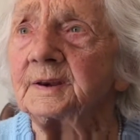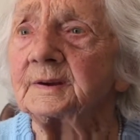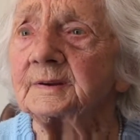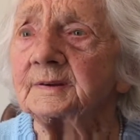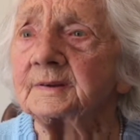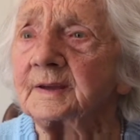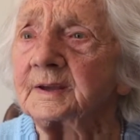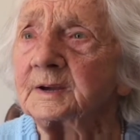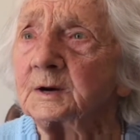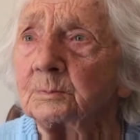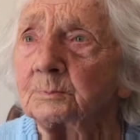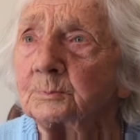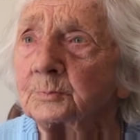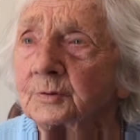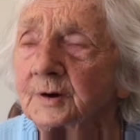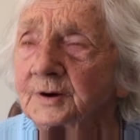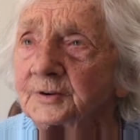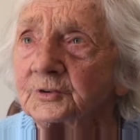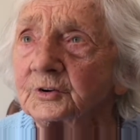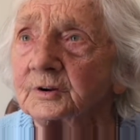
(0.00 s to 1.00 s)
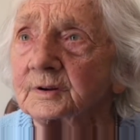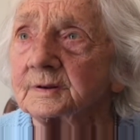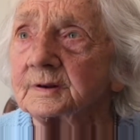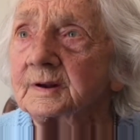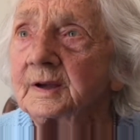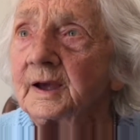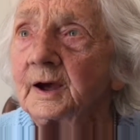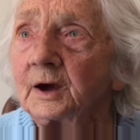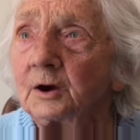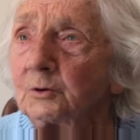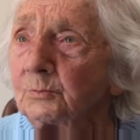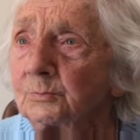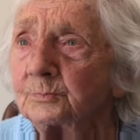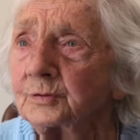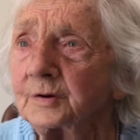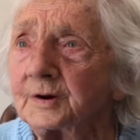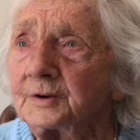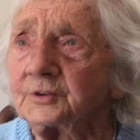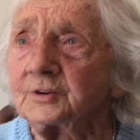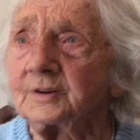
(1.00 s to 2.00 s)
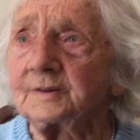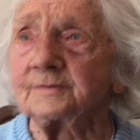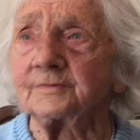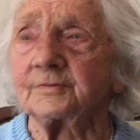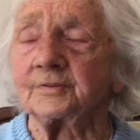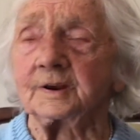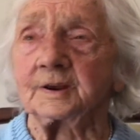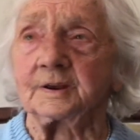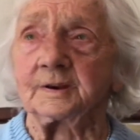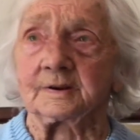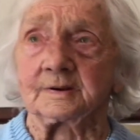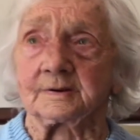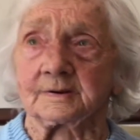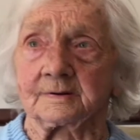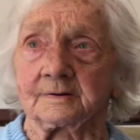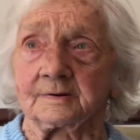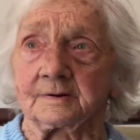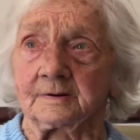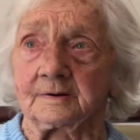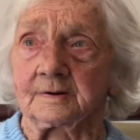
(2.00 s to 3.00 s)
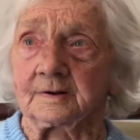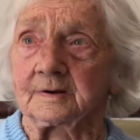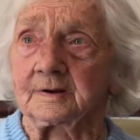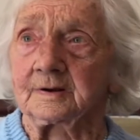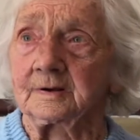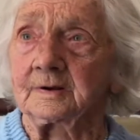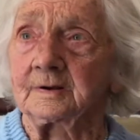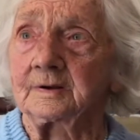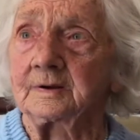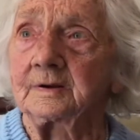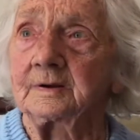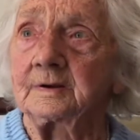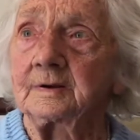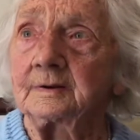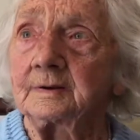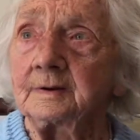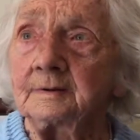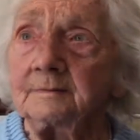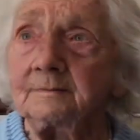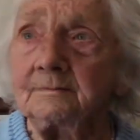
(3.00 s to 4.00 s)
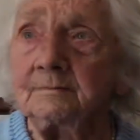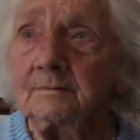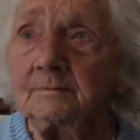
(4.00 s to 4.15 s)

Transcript: They are precious. How precious friends are. Hmm?